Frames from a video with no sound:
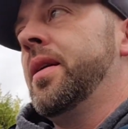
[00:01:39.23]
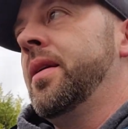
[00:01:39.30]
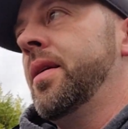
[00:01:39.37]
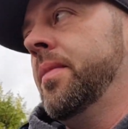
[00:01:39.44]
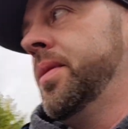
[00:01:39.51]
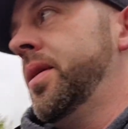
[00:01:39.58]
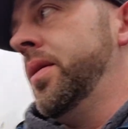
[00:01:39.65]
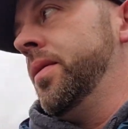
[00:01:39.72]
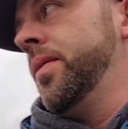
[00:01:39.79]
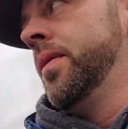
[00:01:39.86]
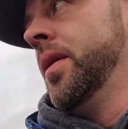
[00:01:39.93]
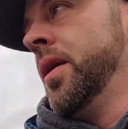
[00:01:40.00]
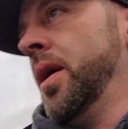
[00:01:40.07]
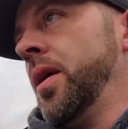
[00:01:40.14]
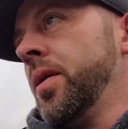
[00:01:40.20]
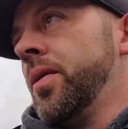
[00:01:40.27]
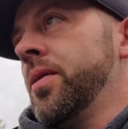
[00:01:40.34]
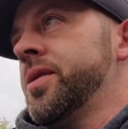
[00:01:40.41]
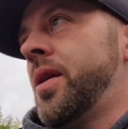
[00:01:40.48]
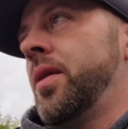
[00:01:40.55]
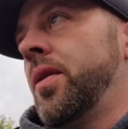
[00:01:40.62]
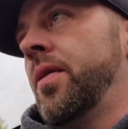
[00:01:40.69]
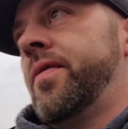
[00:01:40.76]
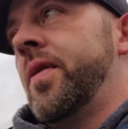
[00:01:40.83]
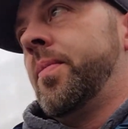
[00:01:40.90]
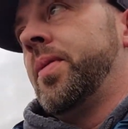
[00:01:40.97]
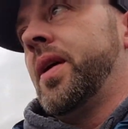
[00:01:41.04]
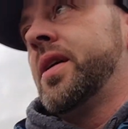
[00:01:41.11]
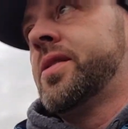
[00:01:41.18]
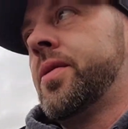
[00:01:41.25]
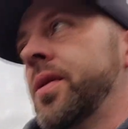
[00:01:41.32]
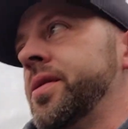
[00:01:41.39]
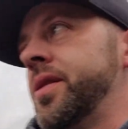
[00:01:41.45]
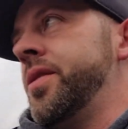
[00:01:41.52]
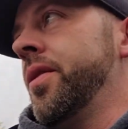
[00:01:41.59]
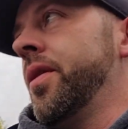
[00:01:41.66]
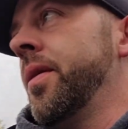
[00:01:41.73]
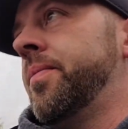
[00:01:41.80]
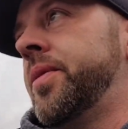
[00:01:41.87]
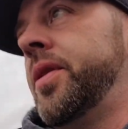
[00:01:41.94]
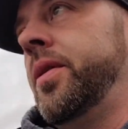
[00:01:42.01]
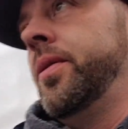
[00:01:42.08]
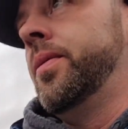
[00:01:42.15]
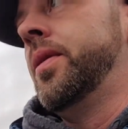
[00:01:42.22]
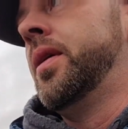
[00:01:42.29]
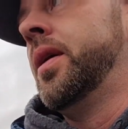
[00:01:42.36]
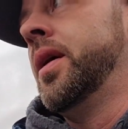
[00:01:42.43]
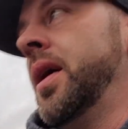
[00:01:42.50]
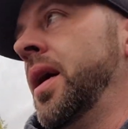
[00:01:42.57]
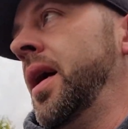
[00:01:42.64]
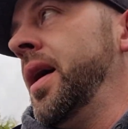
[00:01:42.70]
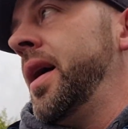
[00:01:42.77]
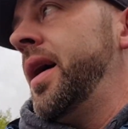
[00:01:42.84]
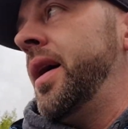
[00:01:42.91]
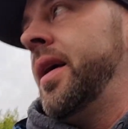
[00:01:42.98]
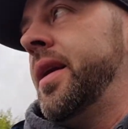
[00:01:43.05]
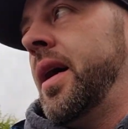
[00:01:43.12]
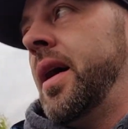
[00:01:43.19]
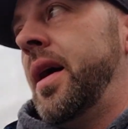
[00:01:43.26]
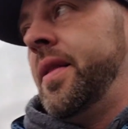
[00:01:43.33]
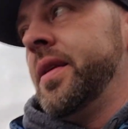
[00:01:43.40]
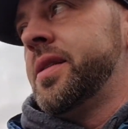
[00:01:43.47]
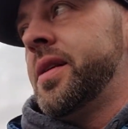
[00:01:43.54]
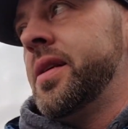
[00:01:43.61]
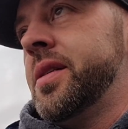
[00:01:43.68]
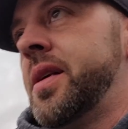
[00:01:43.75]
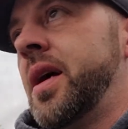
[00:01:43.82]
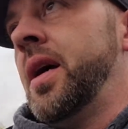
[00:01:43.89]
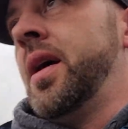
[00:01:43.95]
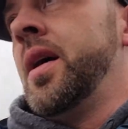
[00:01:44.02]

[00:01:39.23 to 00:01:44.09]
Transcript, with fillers: N W. Grows all over the place, grows in Europe too. And uh, this is